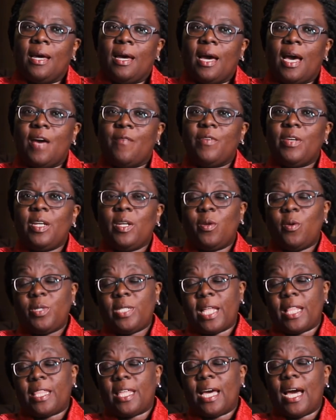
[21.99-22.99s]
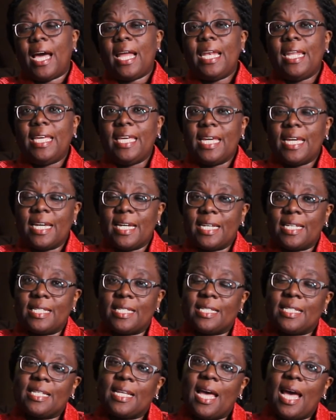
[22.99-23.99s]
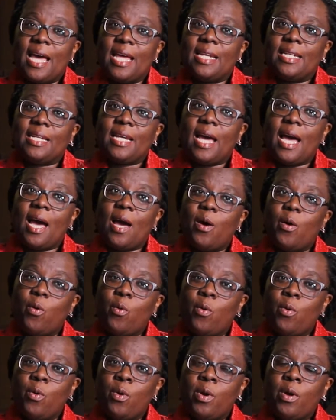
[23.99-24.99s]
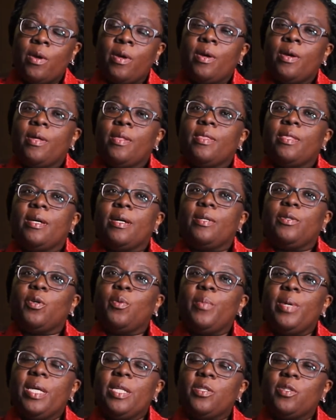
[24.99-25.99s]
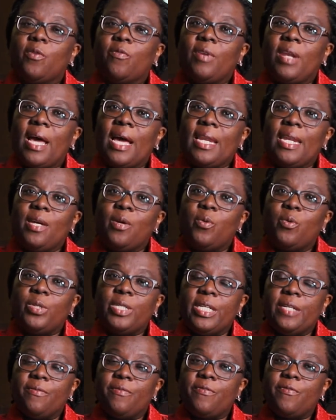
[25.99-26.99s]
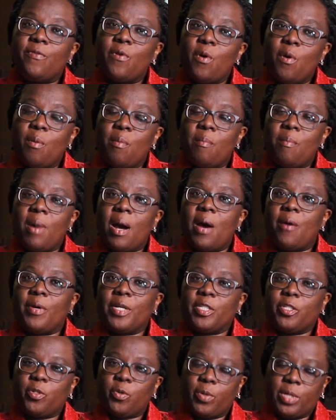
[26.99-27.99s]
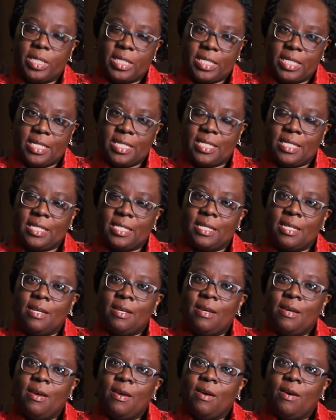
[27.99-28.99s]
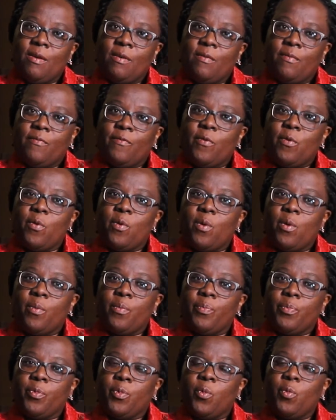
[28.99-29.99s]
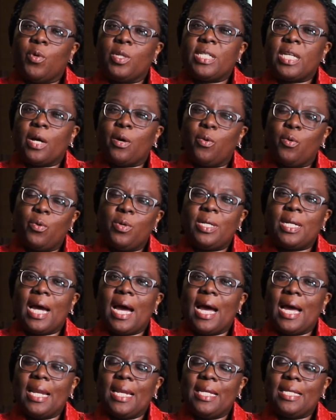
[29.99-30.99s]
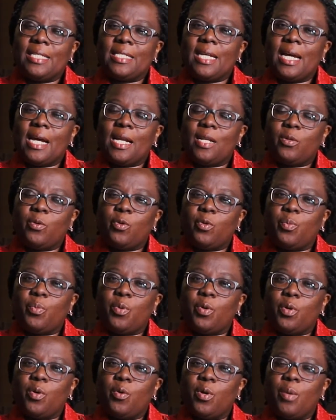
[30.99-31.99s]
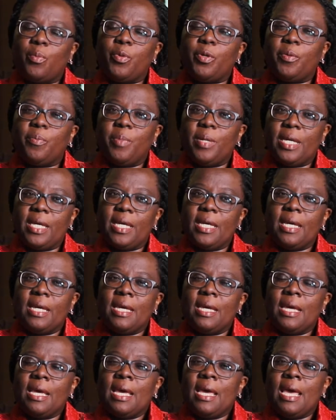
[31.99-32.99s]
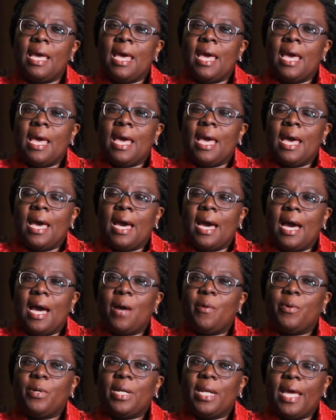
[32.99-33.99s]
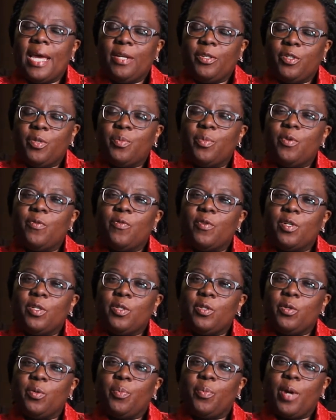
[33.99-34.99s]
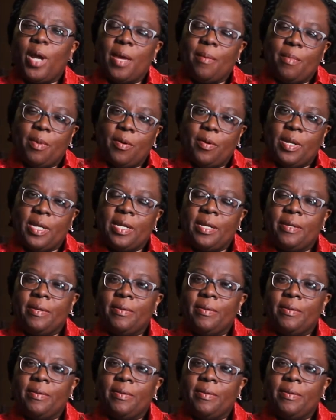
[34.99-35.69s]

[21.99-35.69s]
Having looked at the early years and how the domains of learning would inform our choices for what a good early childhood program would be, I would like to move on to primary